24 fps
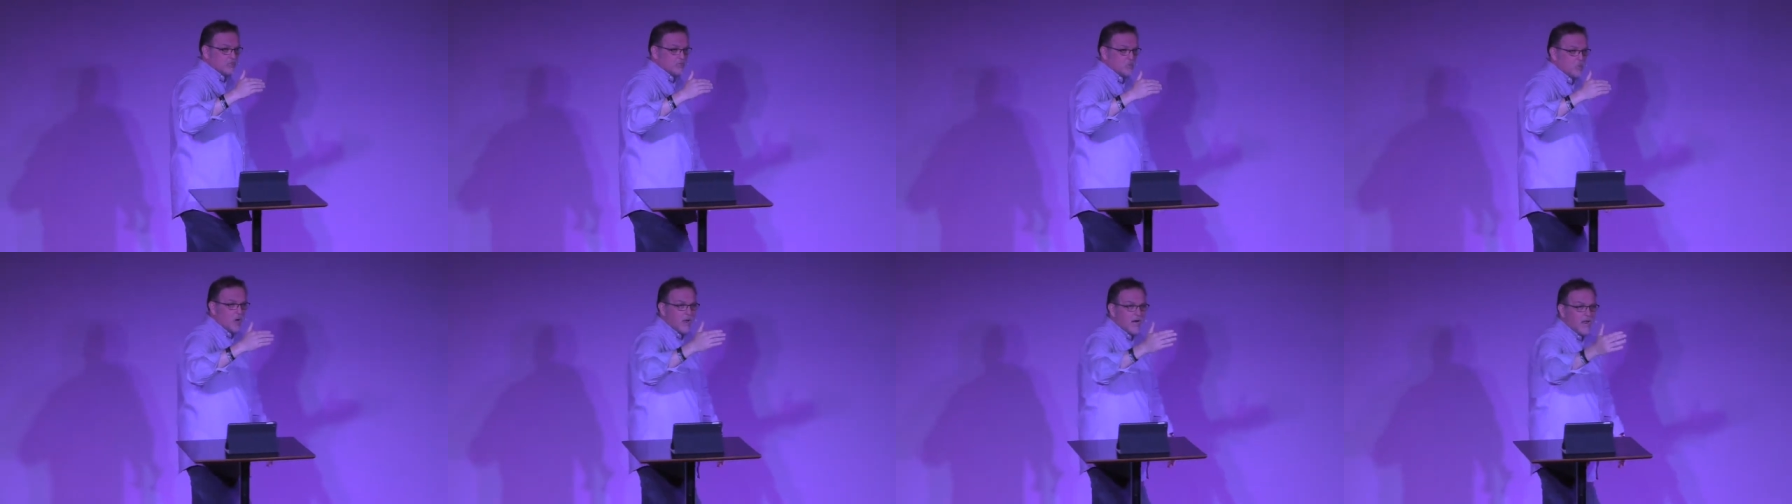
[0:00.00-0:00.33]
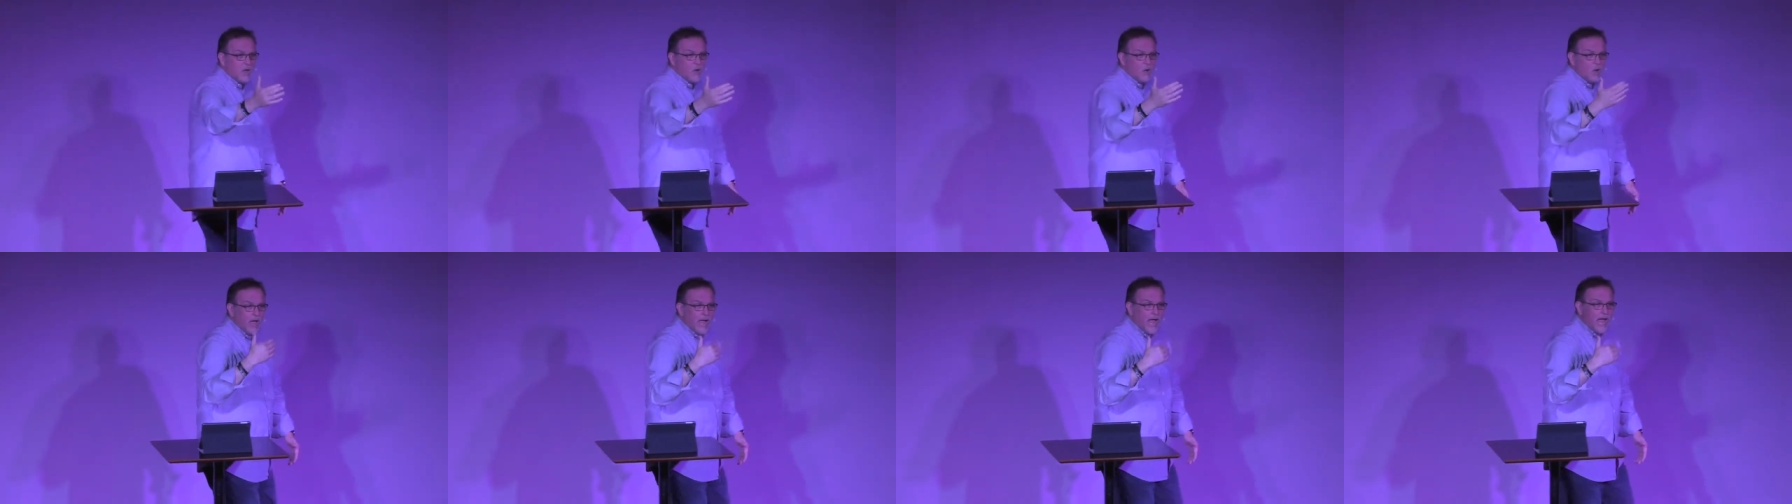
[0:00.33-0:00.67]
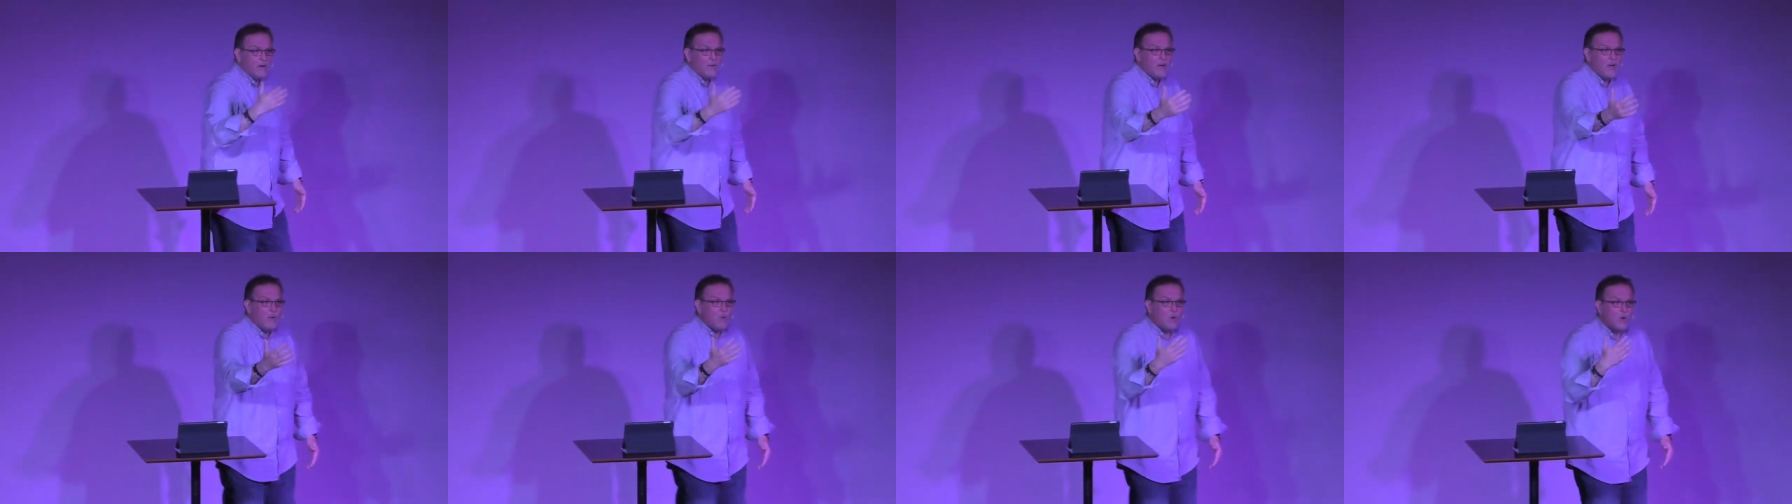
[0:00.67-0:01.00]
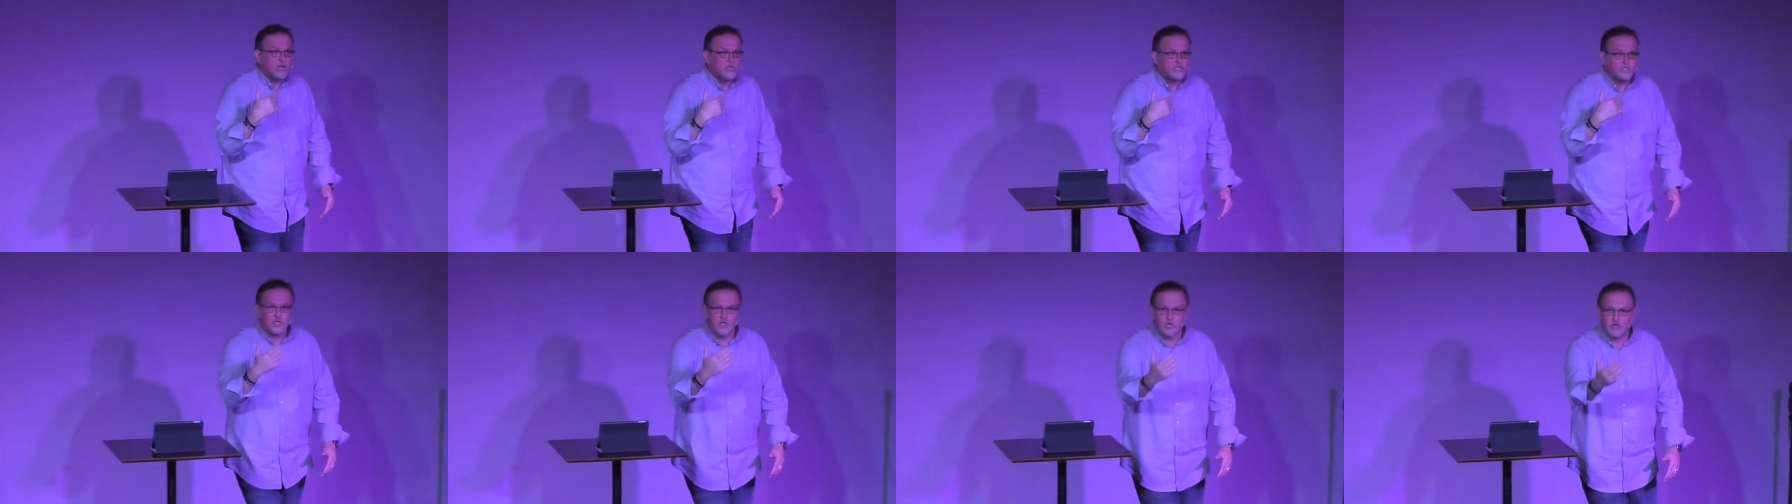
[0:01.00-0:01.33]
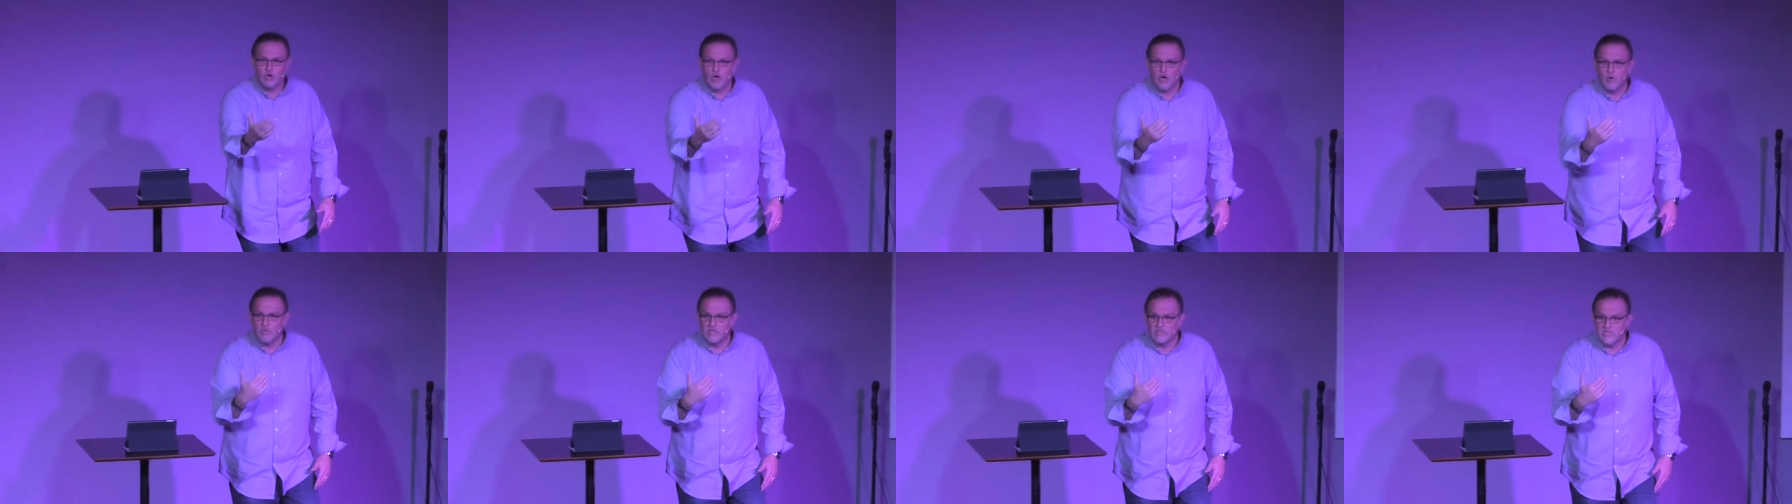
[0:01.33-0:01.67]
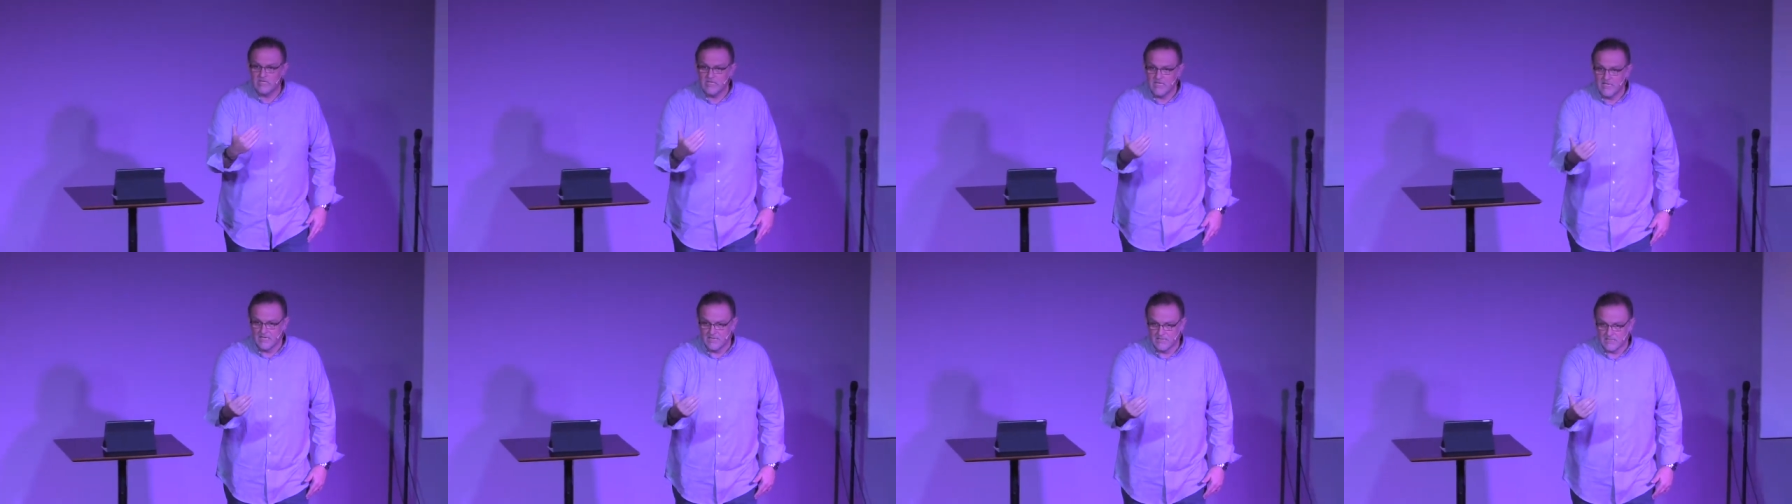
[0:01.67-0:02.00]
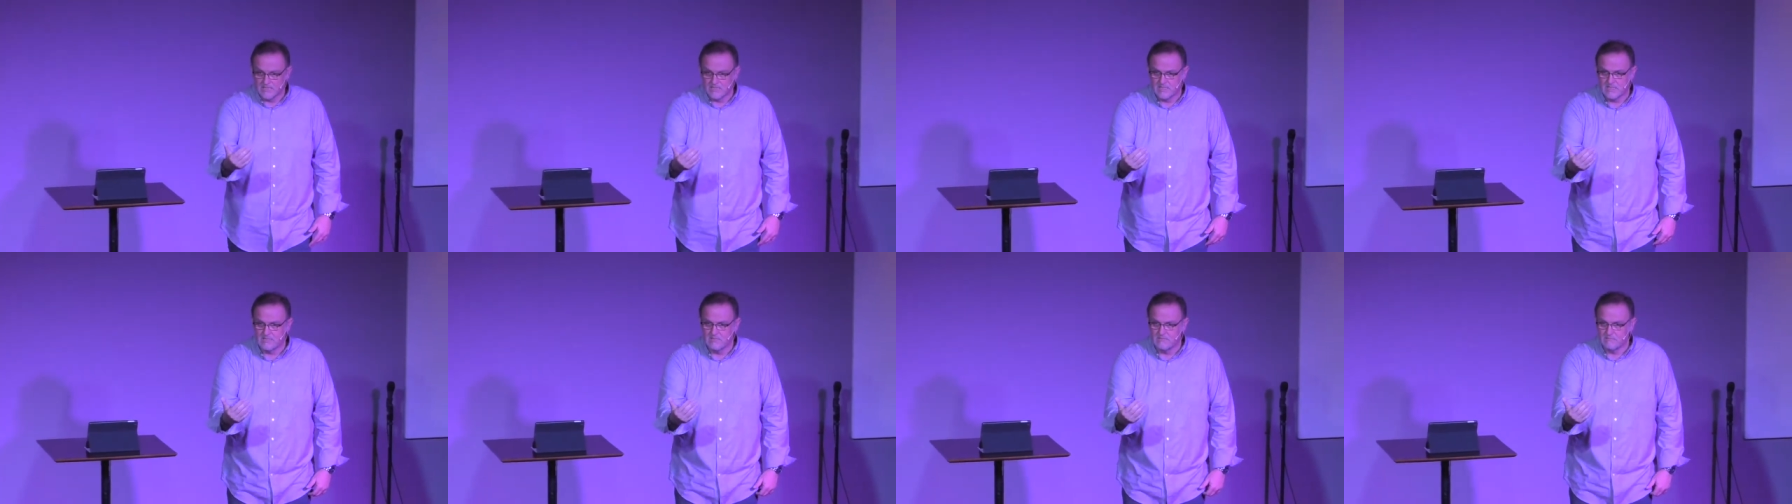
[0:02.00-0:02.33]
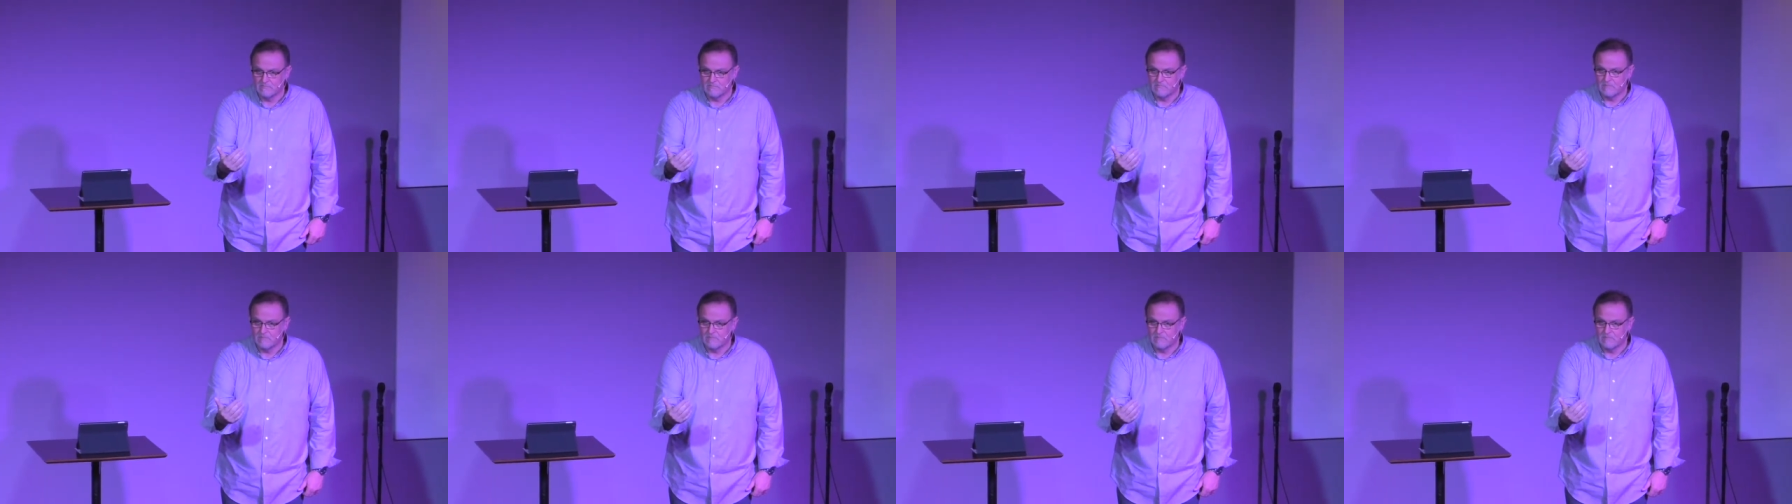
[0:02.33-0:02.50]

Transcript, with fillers: So, what I, how I want us to grow is this